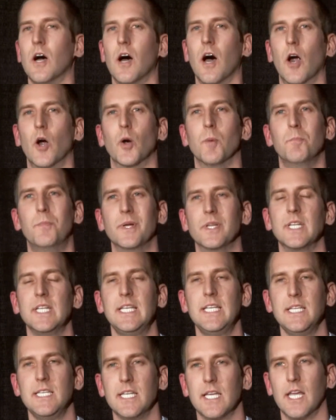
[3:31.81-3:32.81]
our
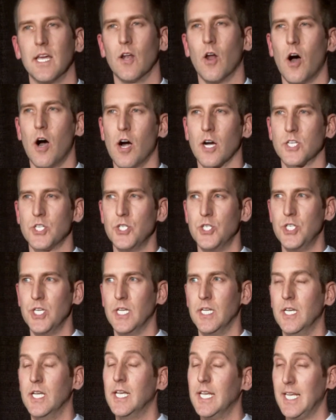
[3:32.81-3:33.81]
ability to get
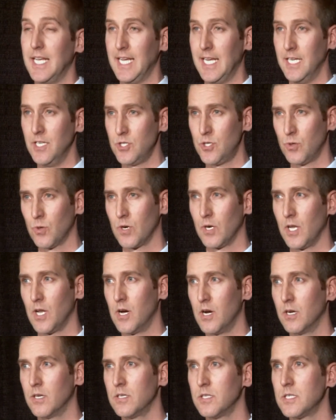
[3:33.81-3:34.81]
oxygen into our
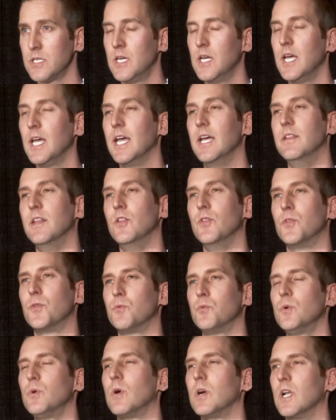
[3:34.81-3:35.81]
lungs and then
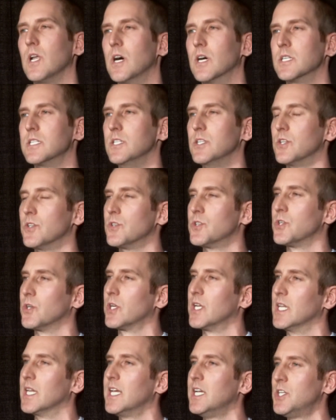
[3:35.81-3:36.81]
through our lungs into the
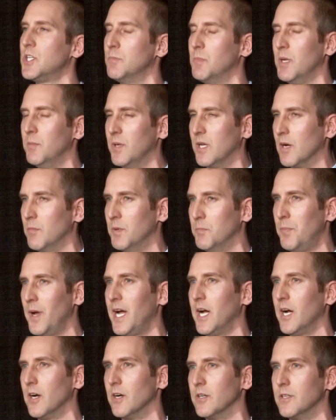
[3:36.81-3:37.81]
circulation may become
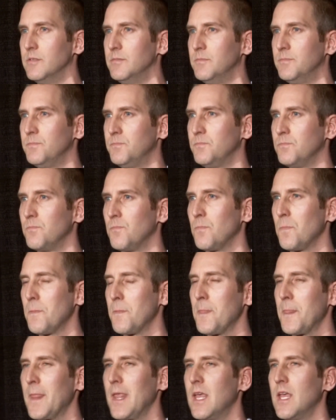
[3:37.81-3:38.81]
impaired.
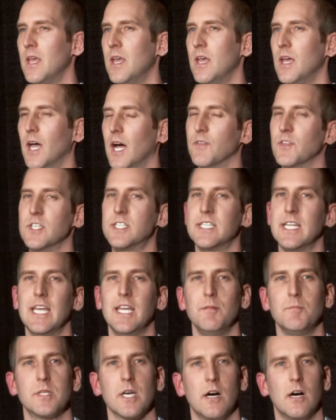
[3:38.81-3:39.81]
At the
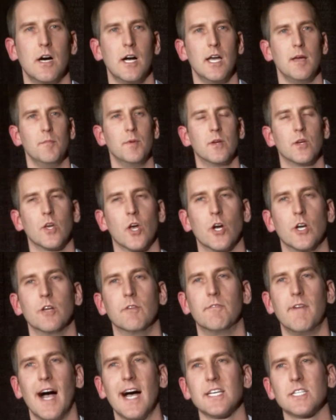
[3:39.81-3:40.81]
same time,
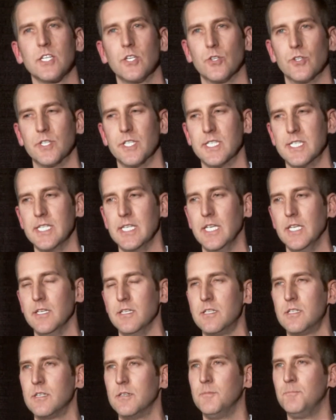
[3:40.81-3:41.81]
cardiovascular
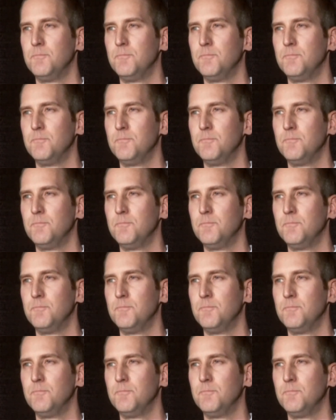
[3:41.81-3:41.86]
disease,